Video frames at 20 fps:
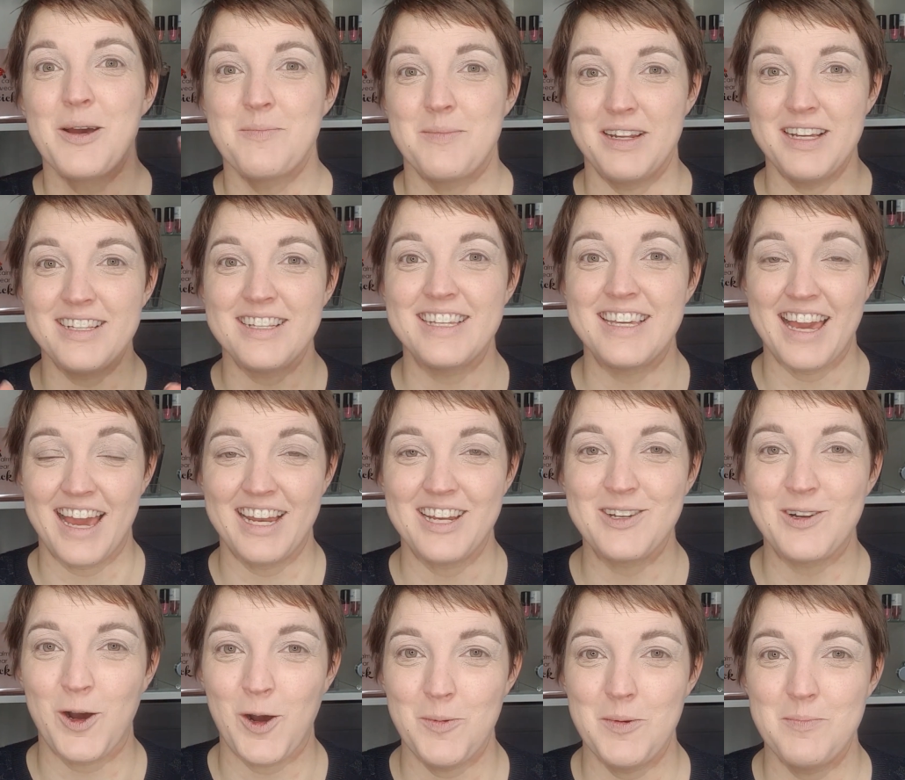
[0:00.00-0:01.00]
please
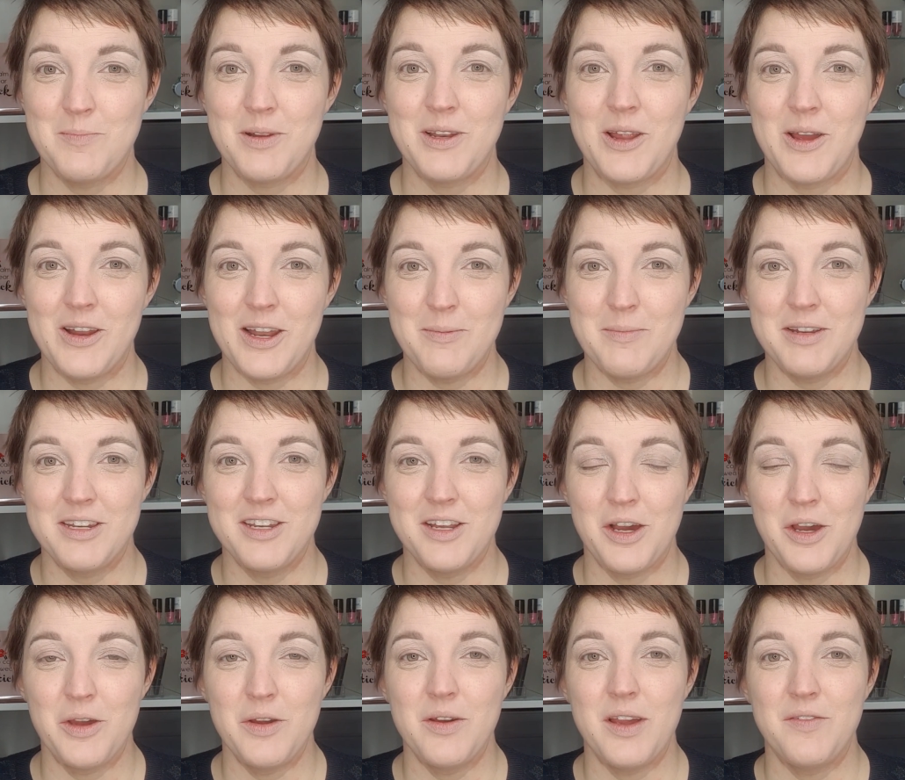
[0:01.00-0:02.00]
again comment below, let me
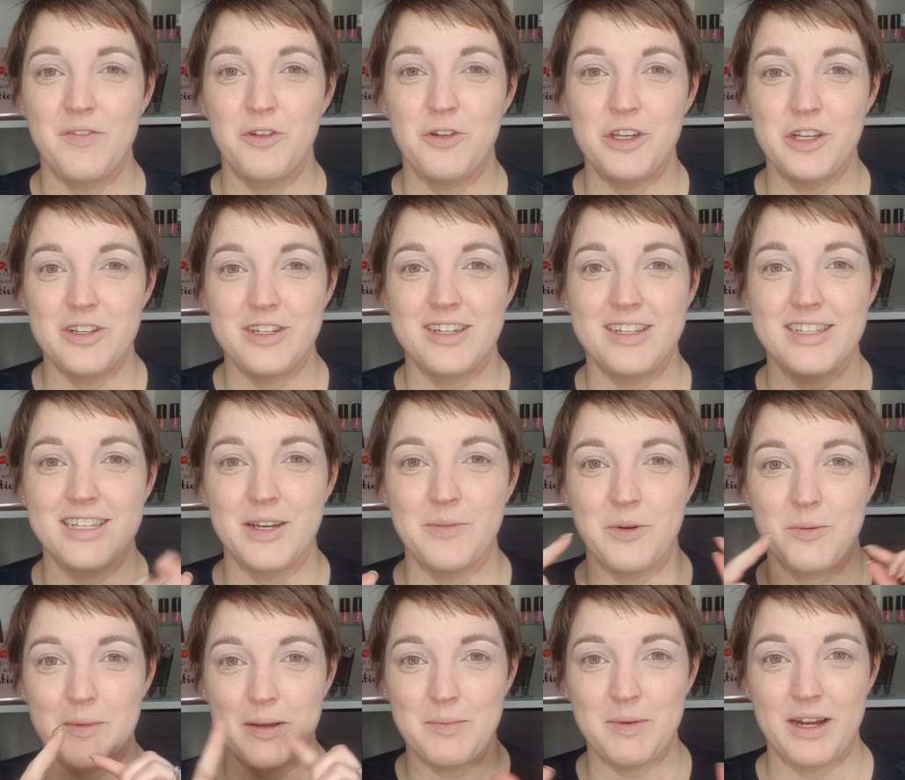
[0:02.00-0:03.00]
know if you're used to seeing
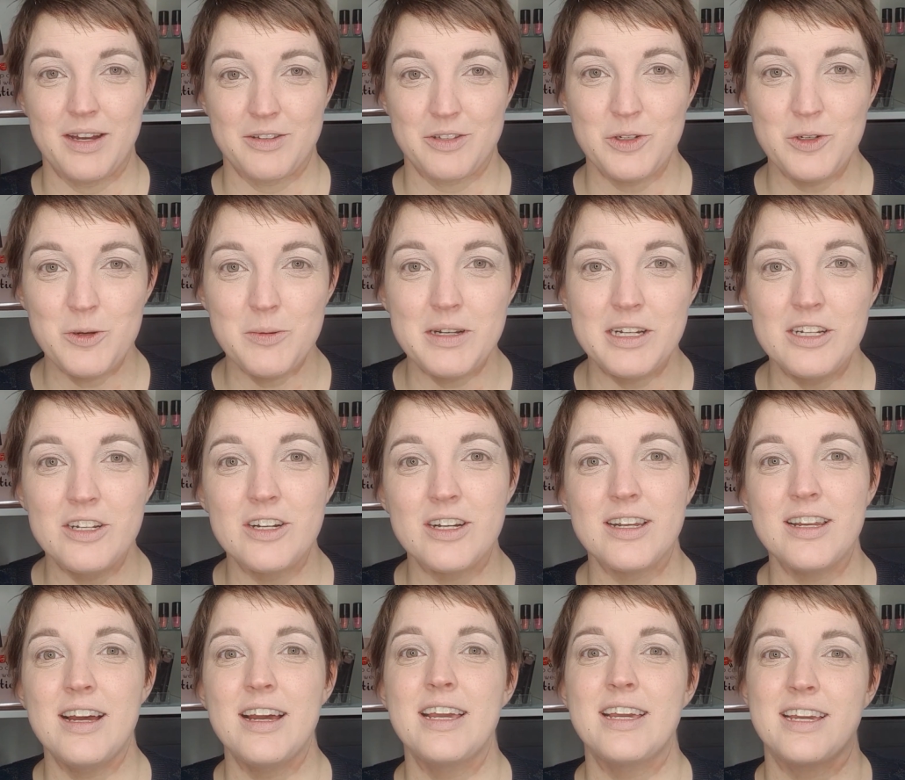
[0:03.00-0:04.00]
what my brows normally look
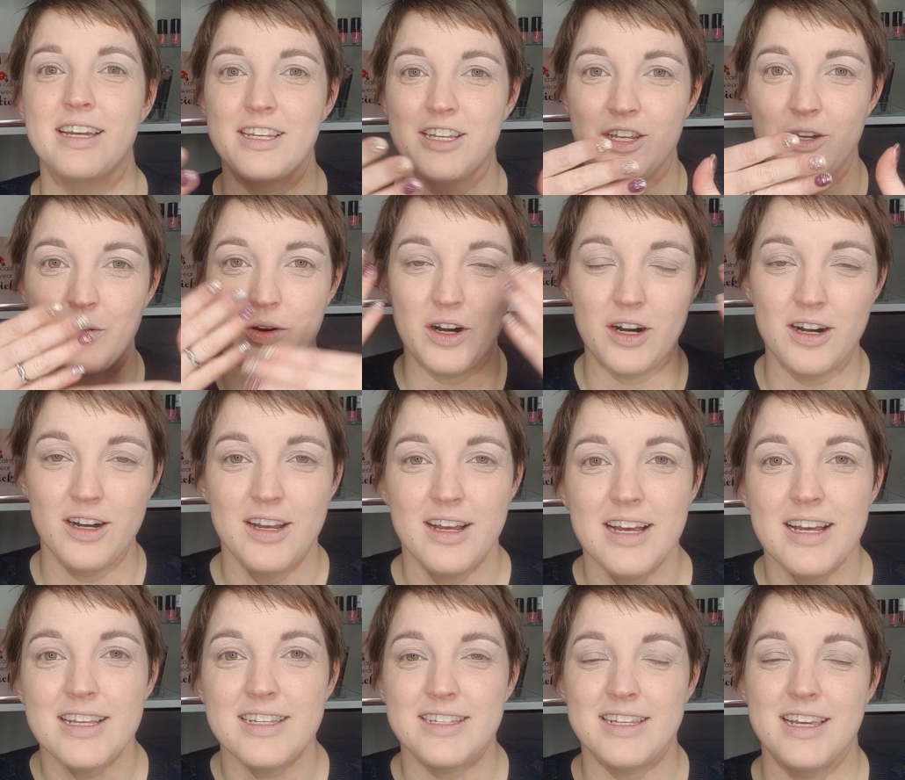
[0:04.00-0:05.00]
like and you are
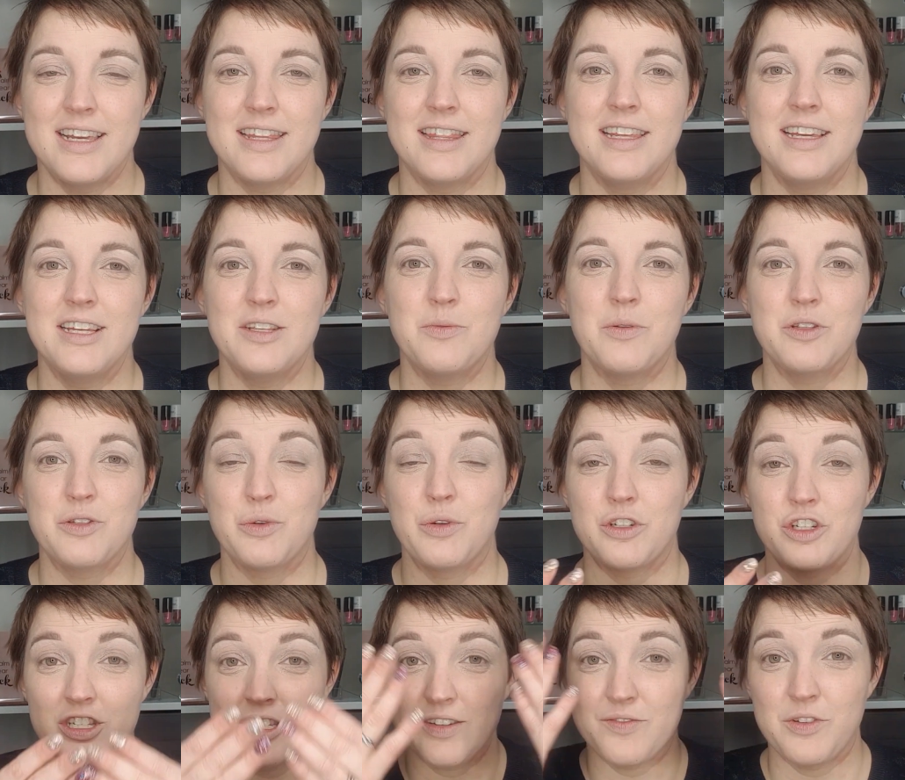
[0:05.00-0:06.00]
seeing these ones, or
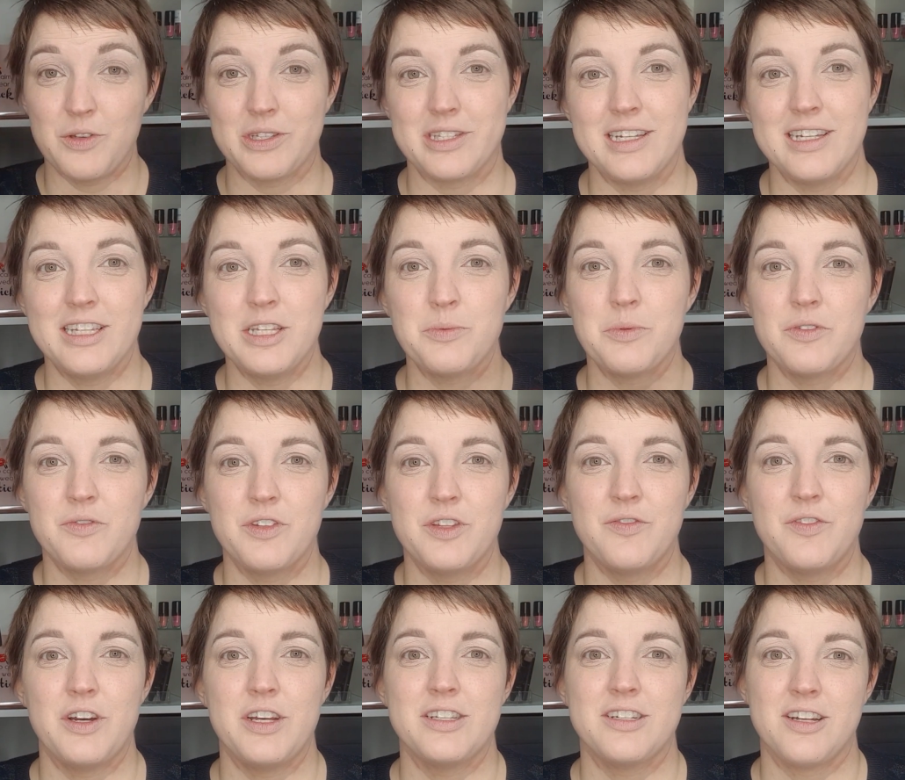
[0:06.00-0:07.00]
just if you're seeing these ones for the
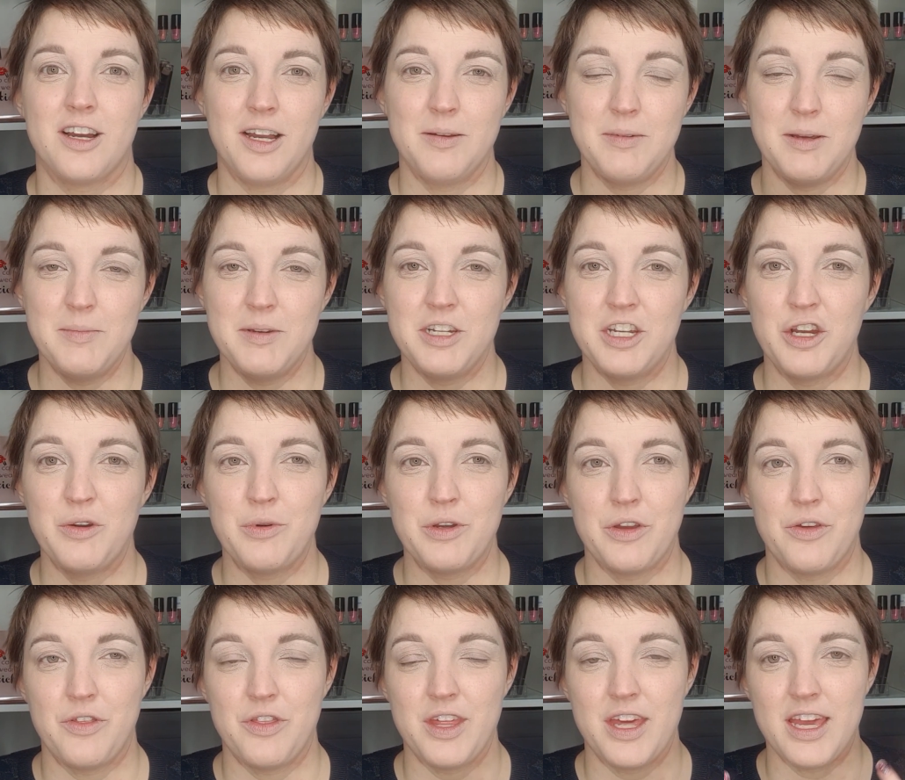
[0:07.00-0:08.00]
first time, let me know what
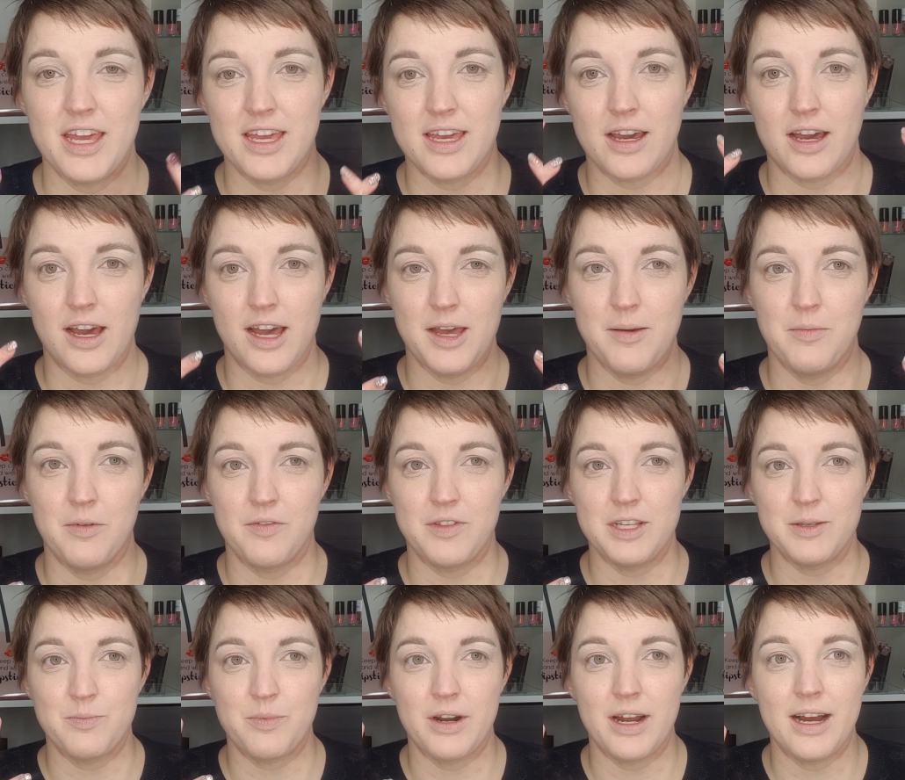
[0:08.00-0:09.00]
you think of
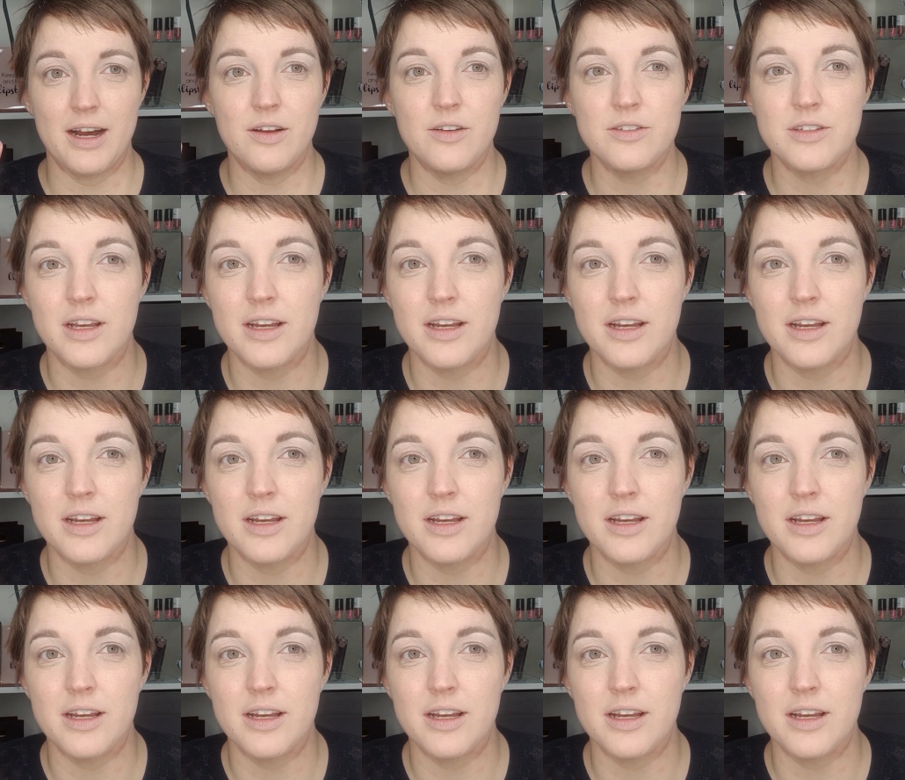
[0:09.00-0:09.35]
these brows.